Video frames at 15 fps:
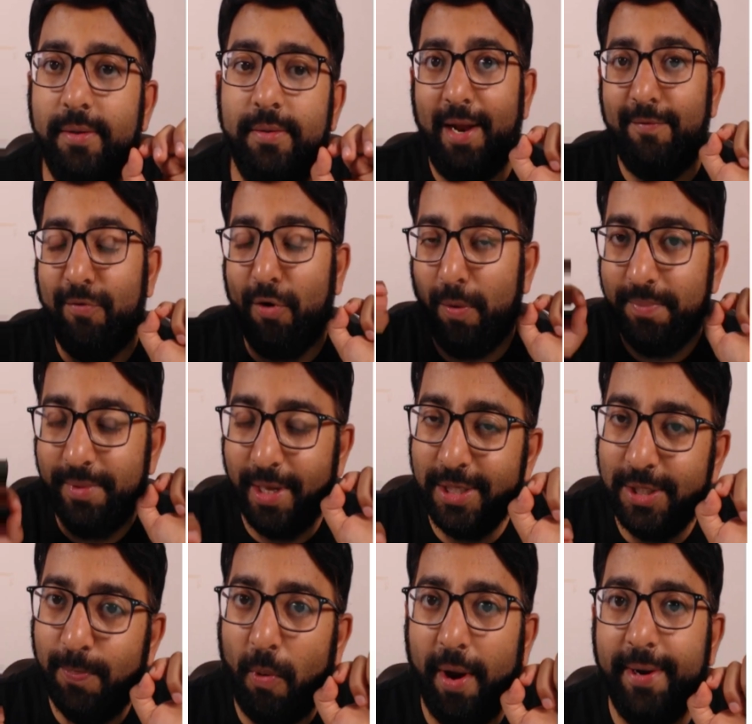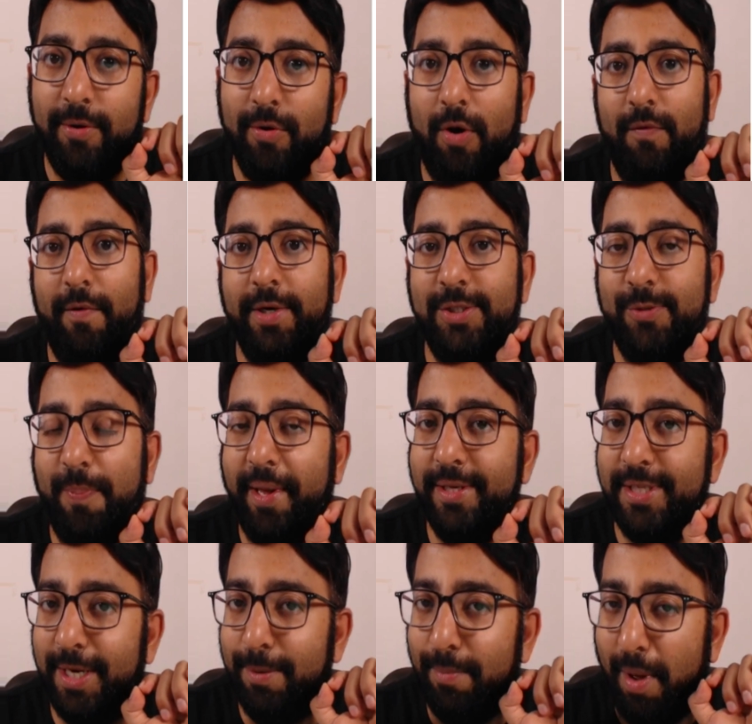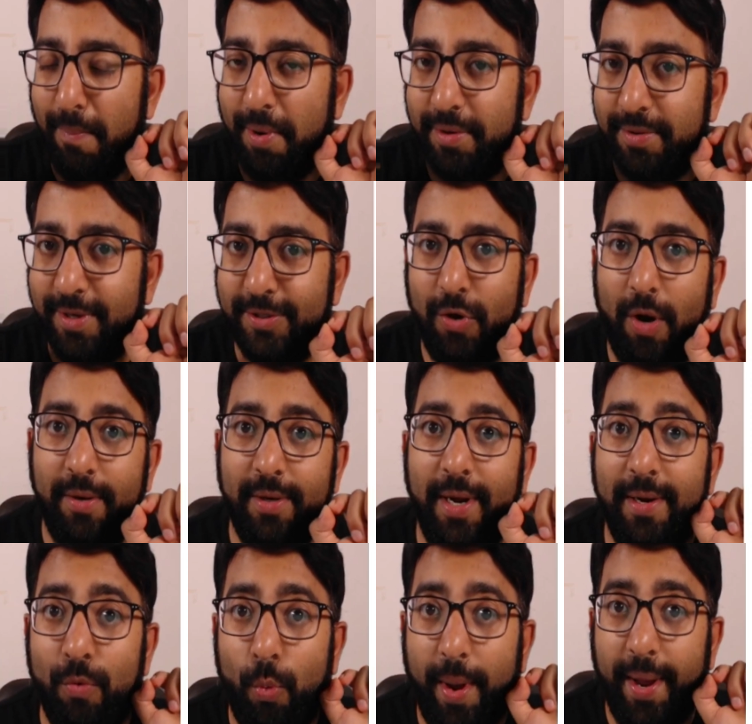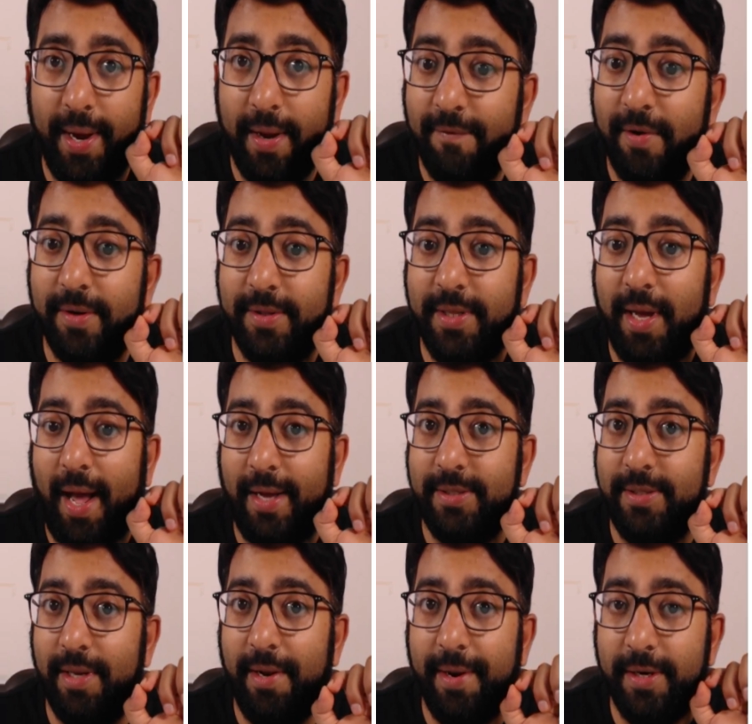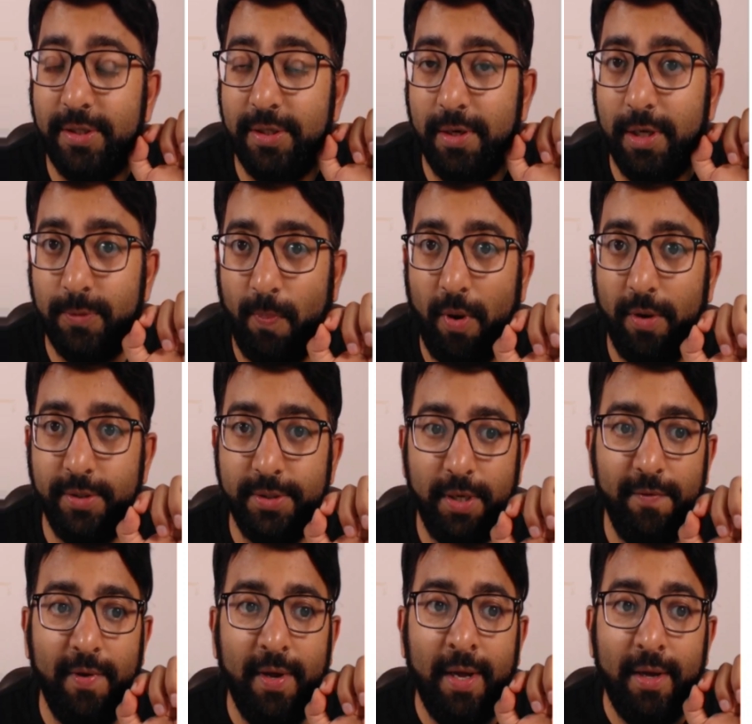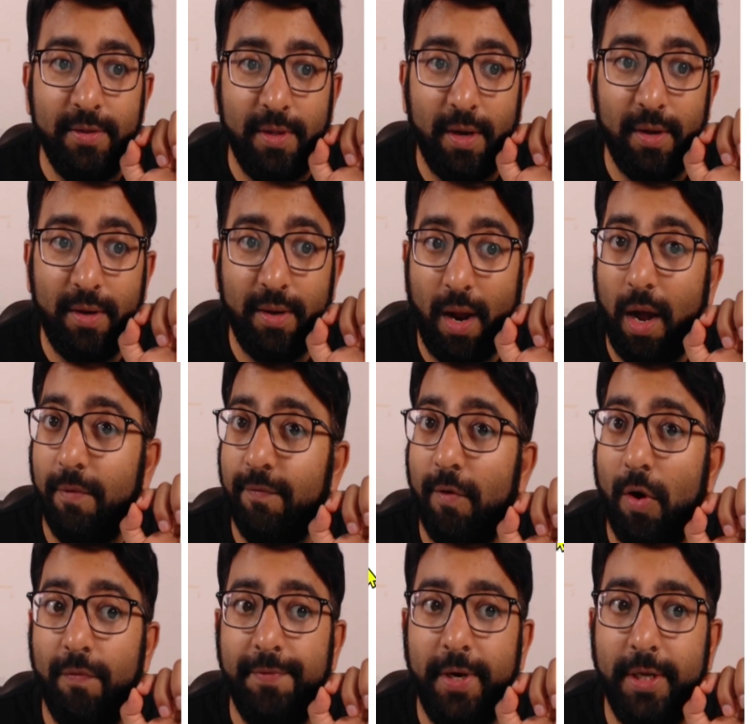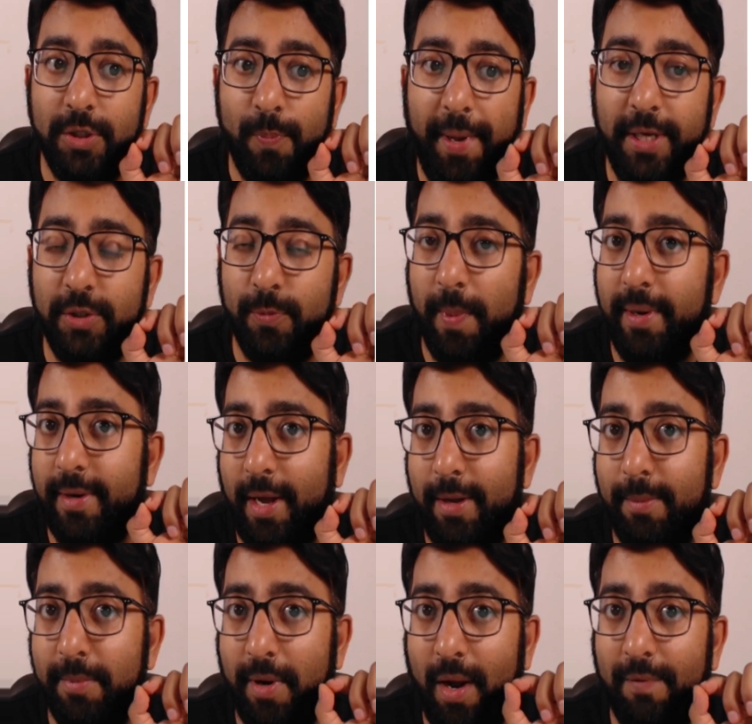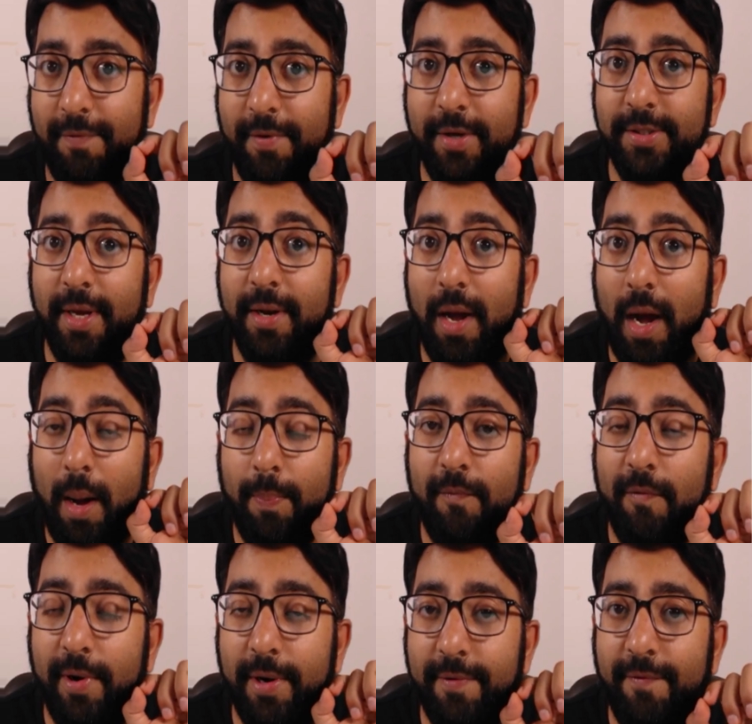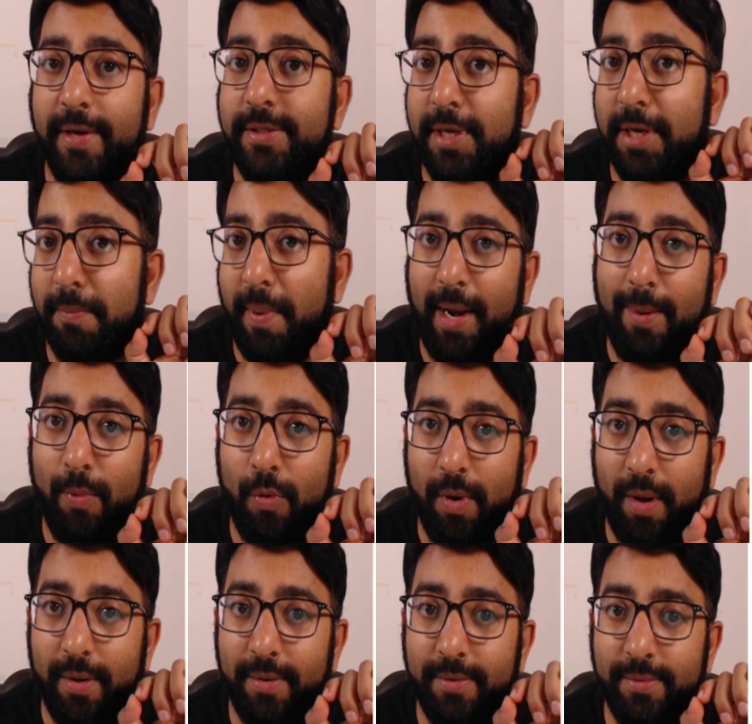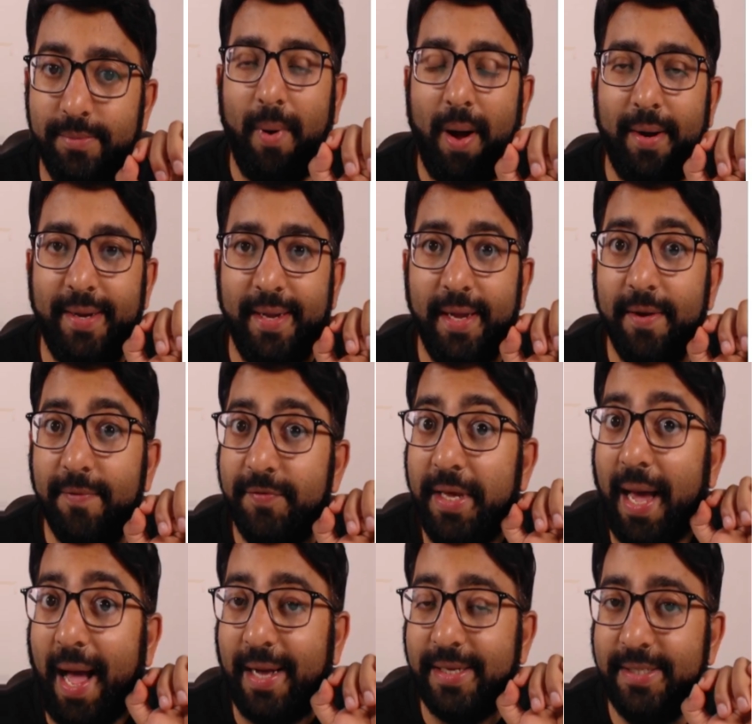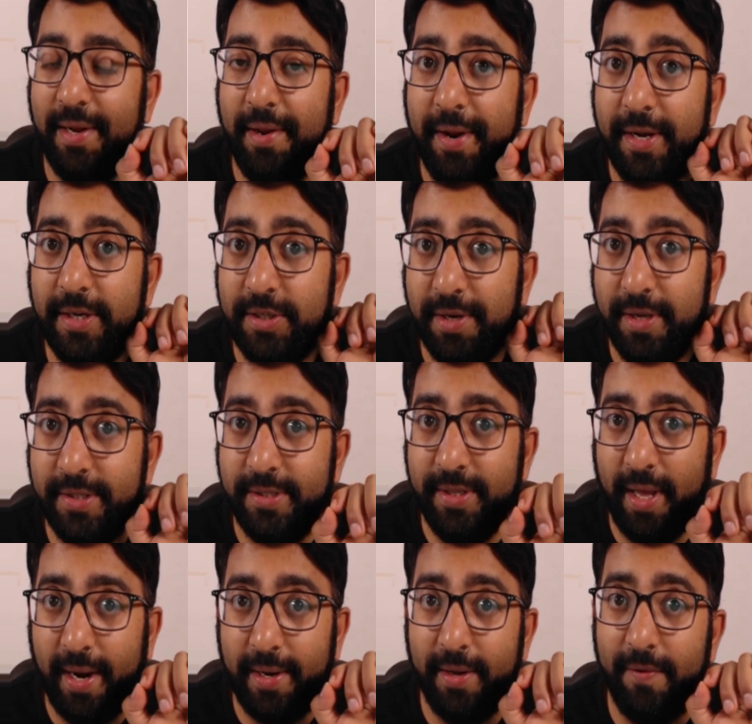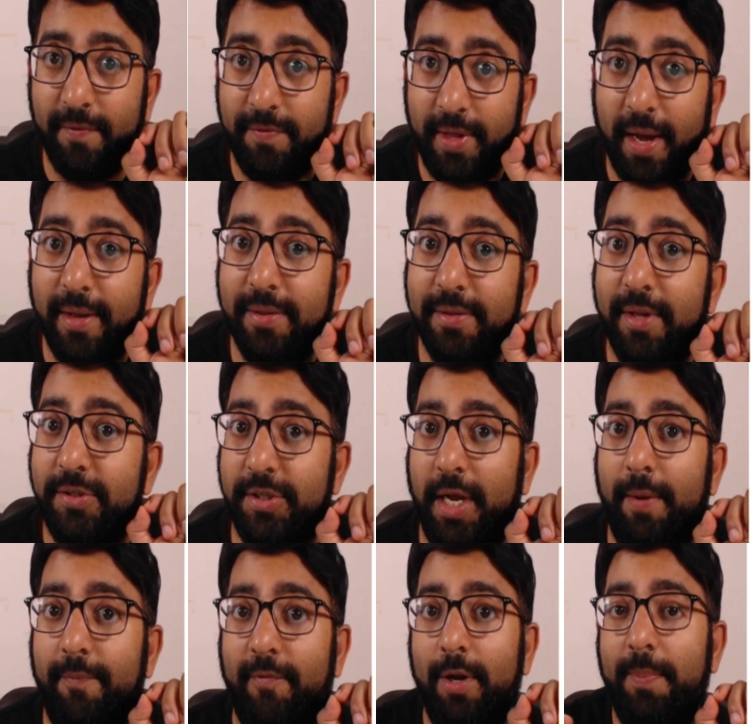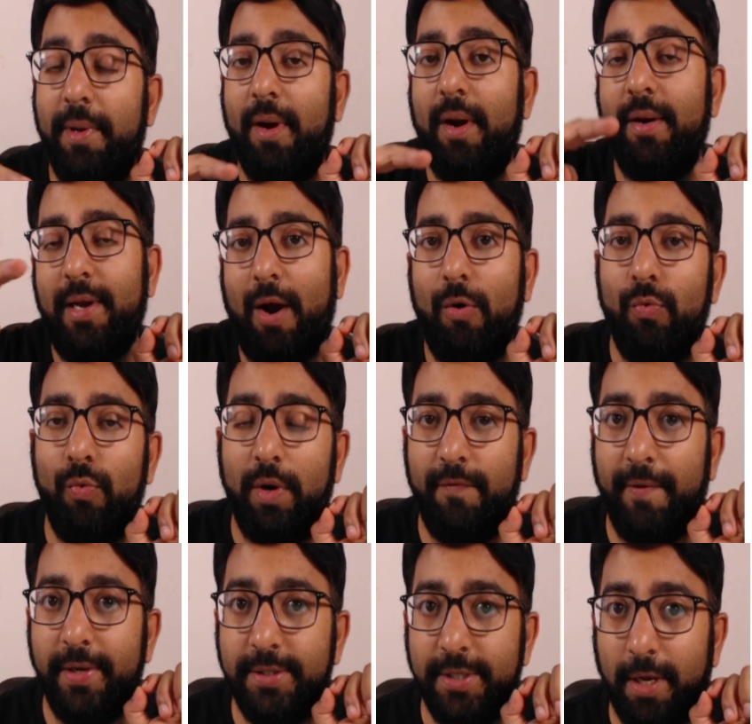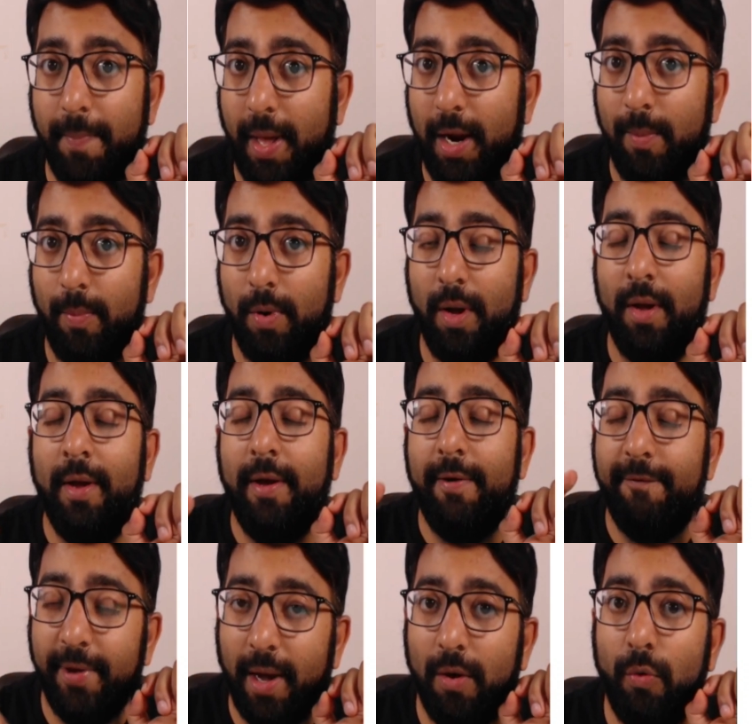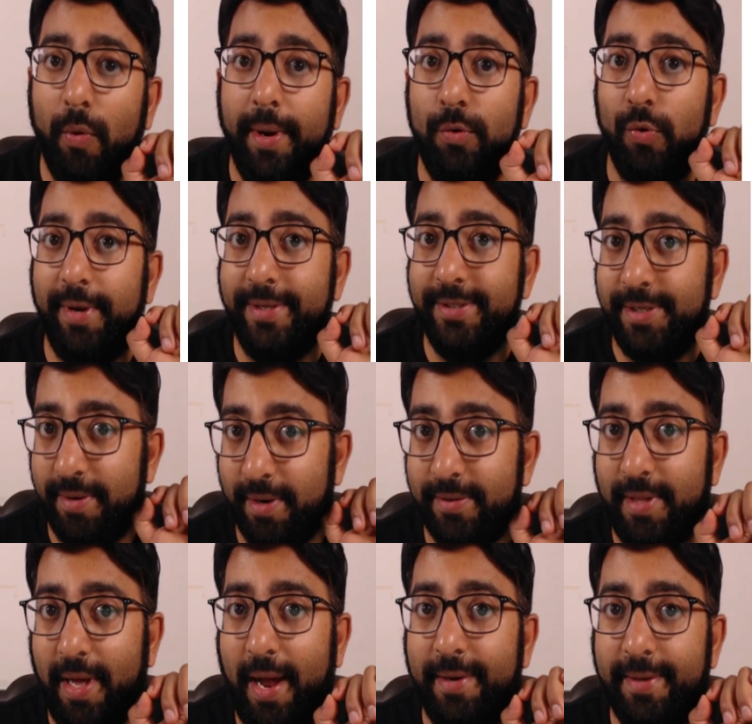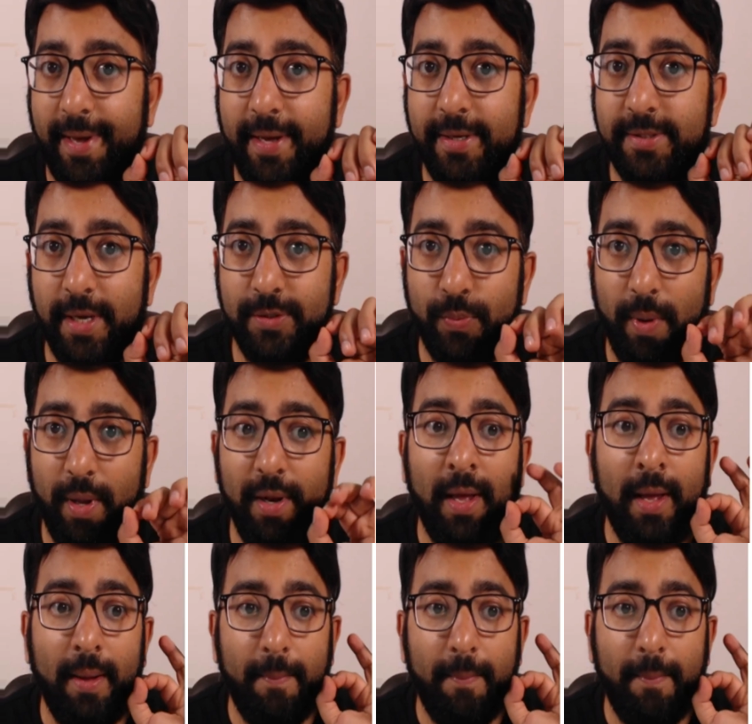And from this point onwards, please remember the shortcut. Whenever the acceleration is positive, the graph of displacement time graph is an upward facing parabola. But if the acceleration is negative, then the shape will be a downward facing parabola. We are going to consider that case as well.